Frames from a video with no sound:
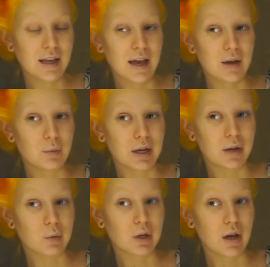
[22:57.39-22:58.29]
and when I
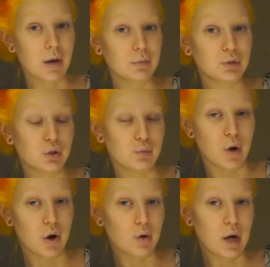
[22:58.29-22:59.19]
wake up
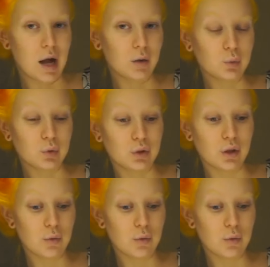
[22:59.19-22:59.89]
tomorrow I will